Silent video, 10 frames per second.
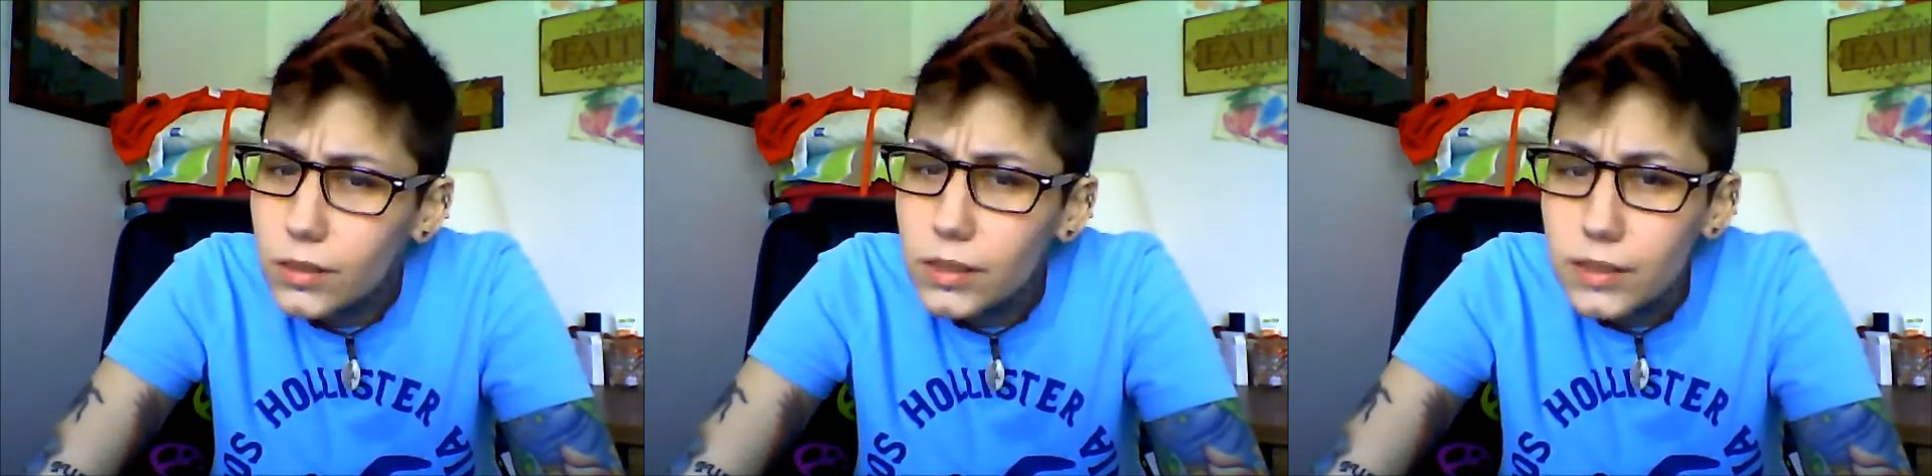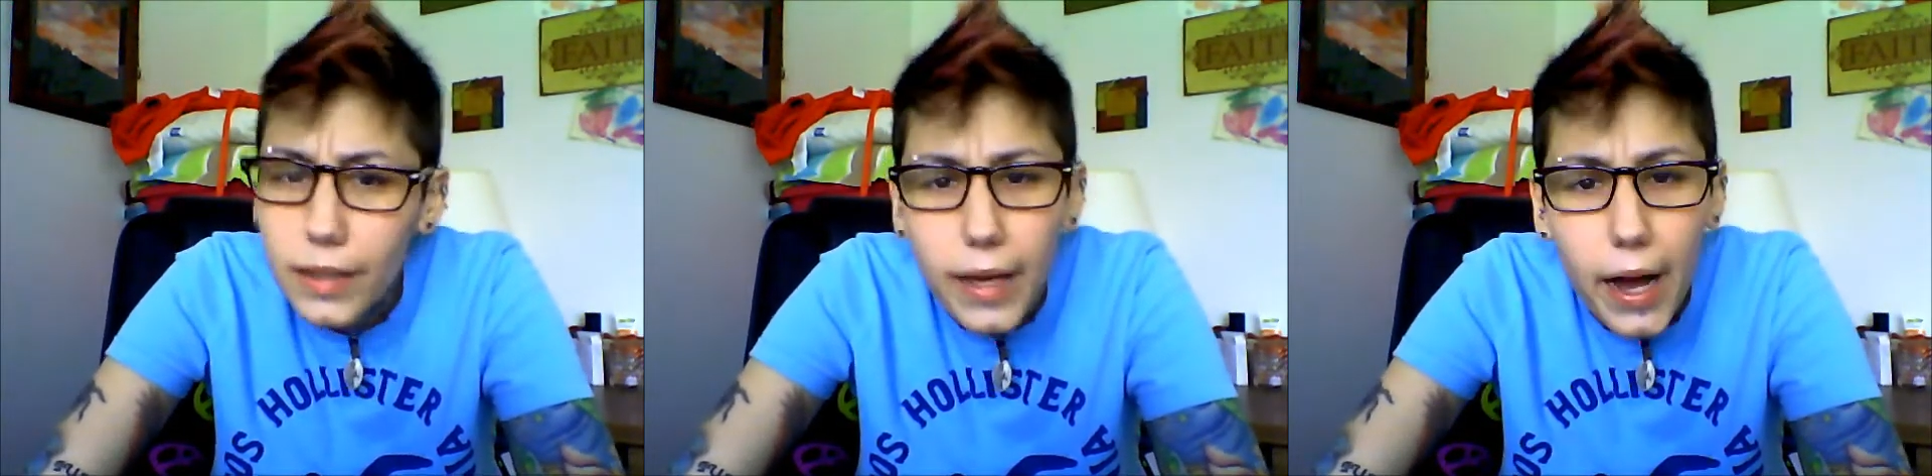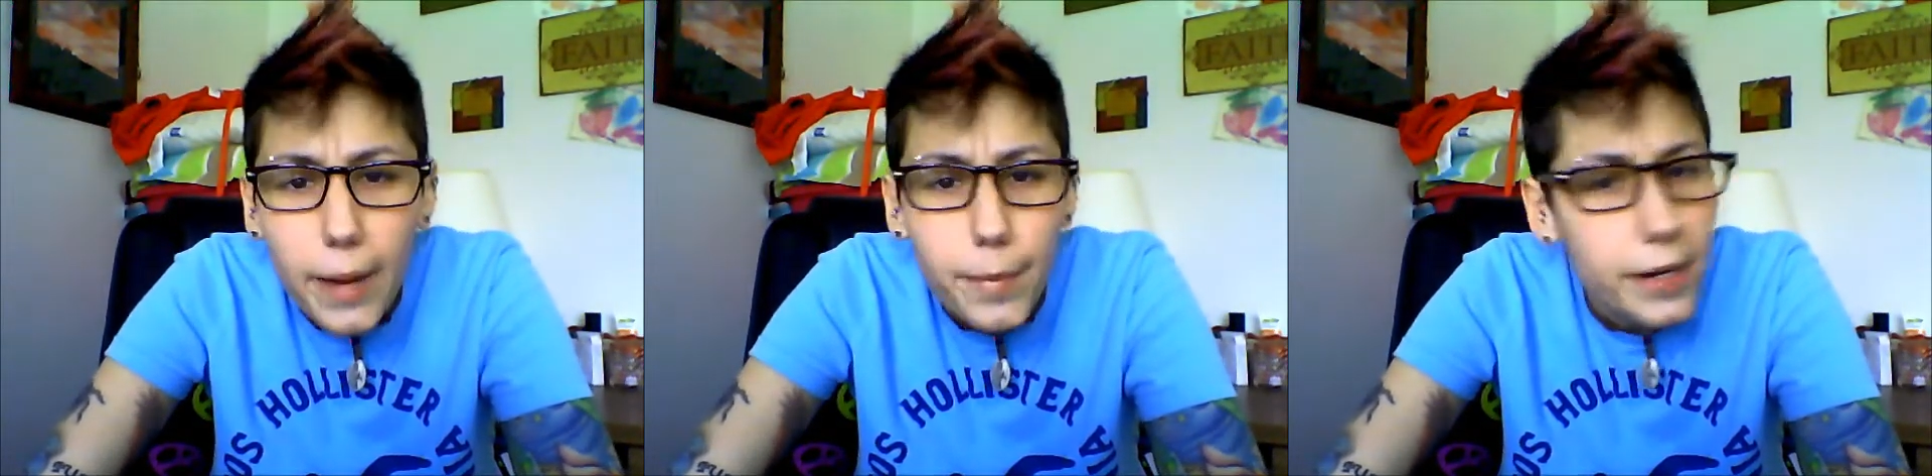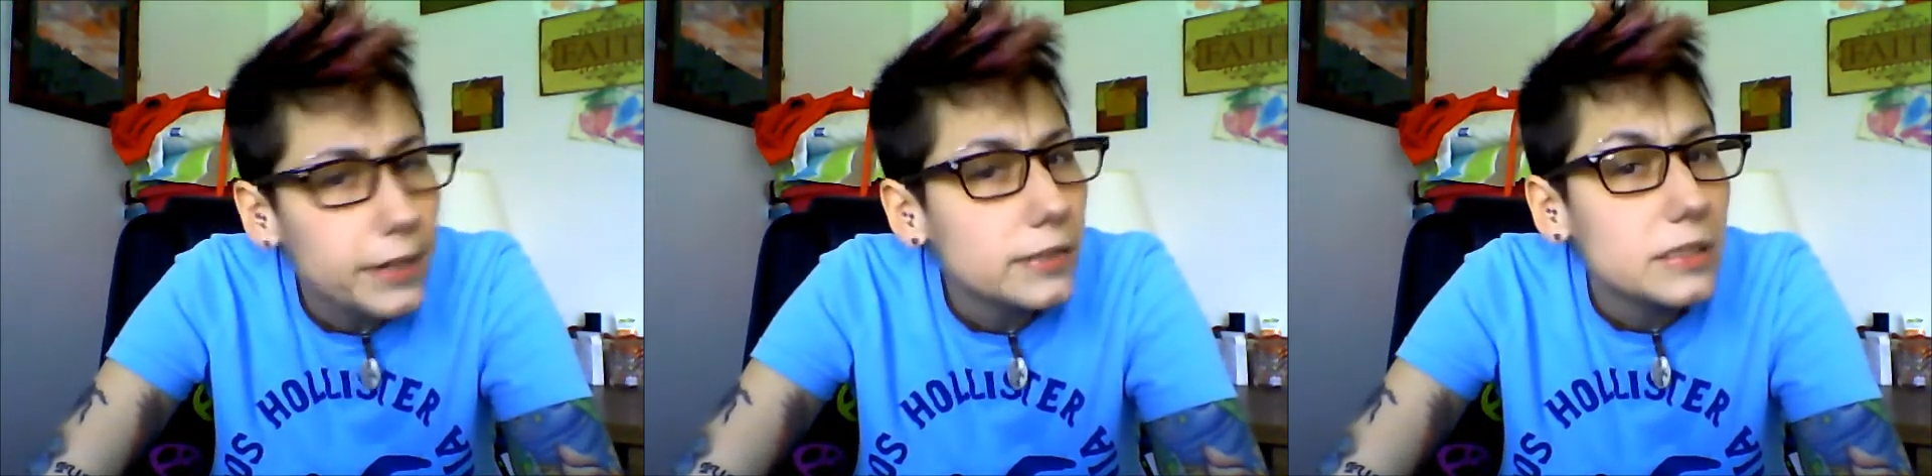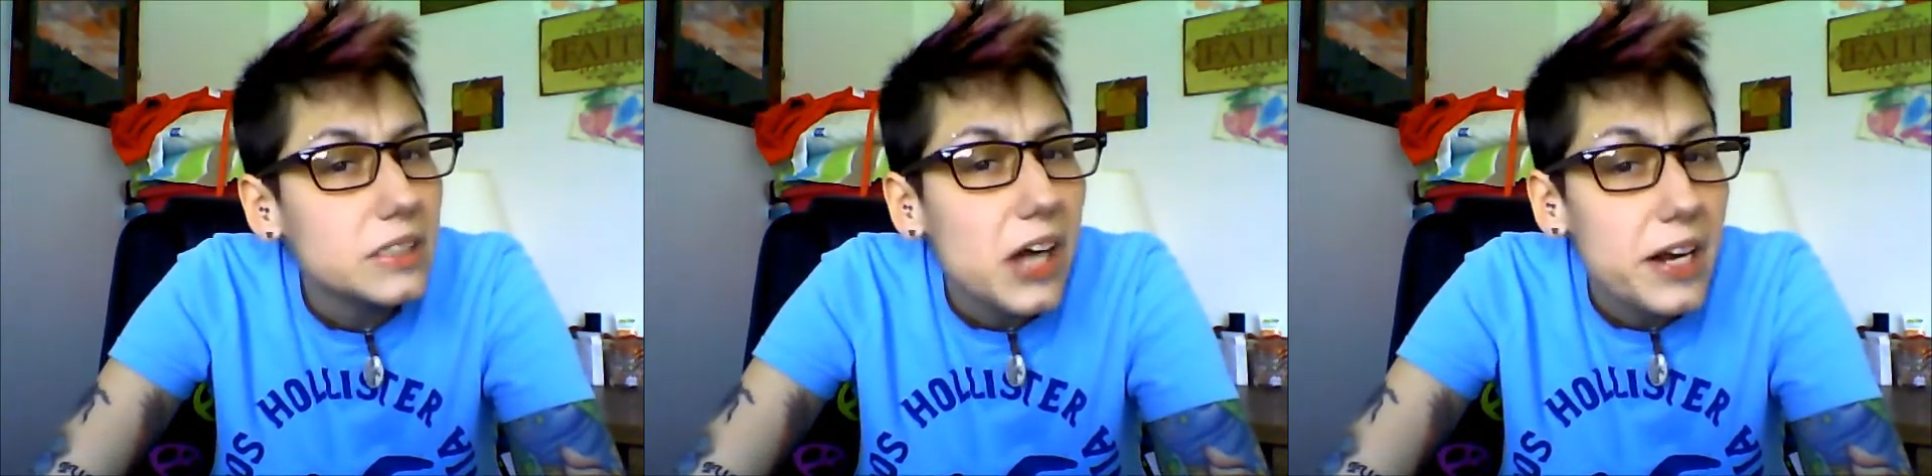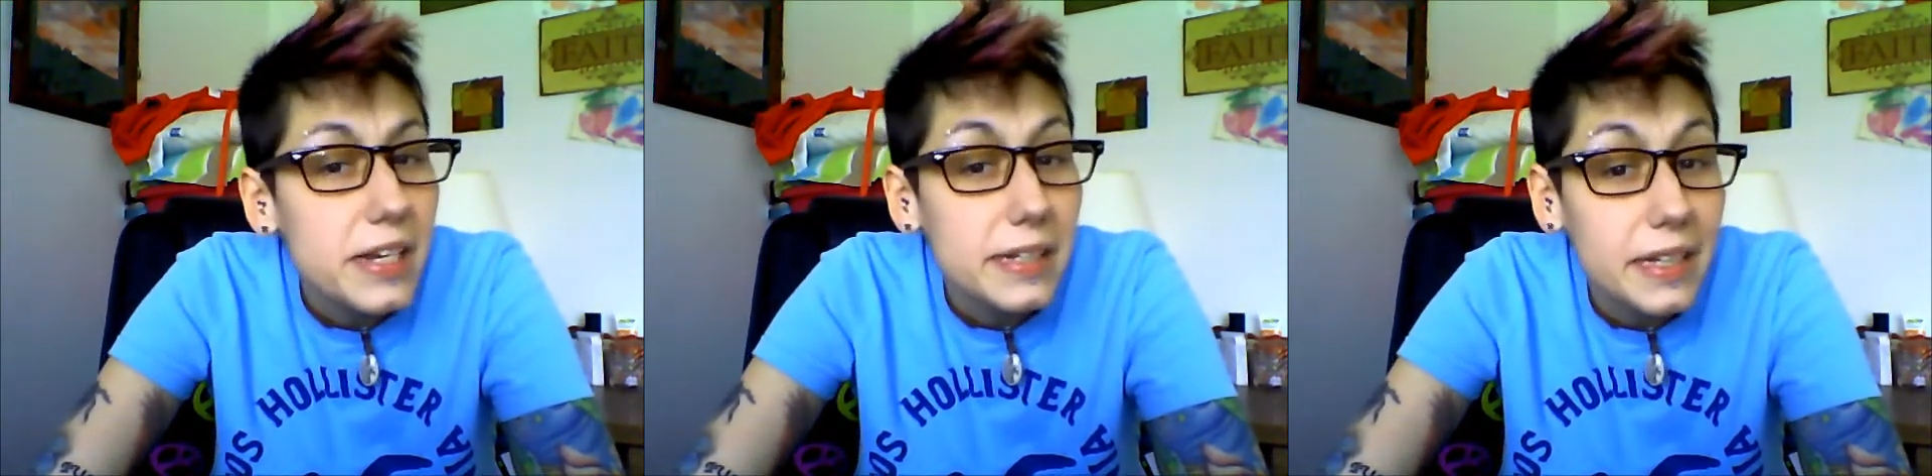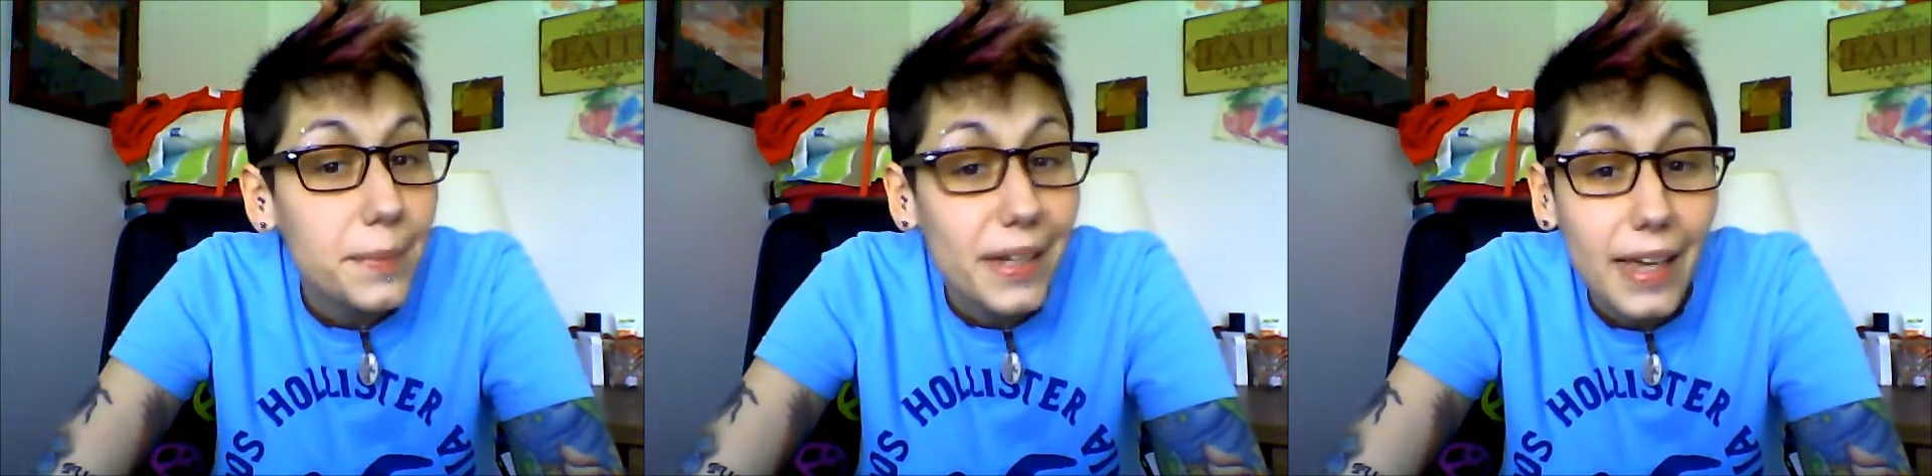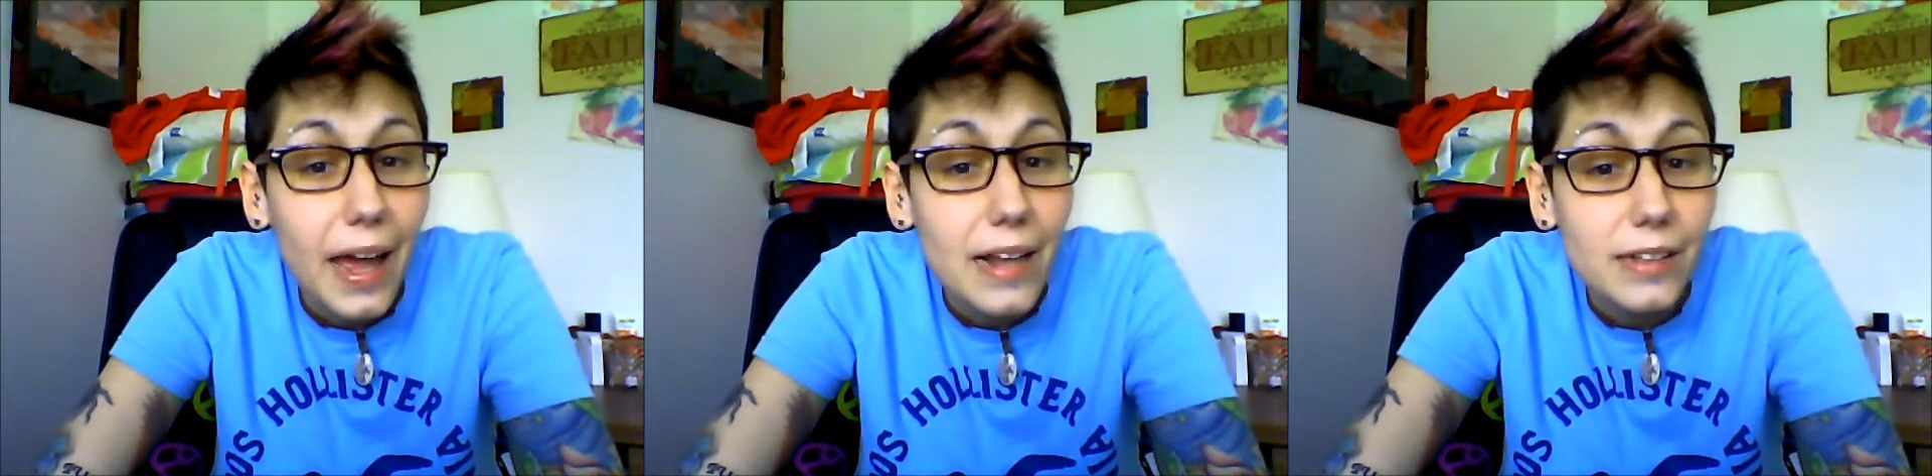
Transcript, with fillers: Damn. I need to get my cat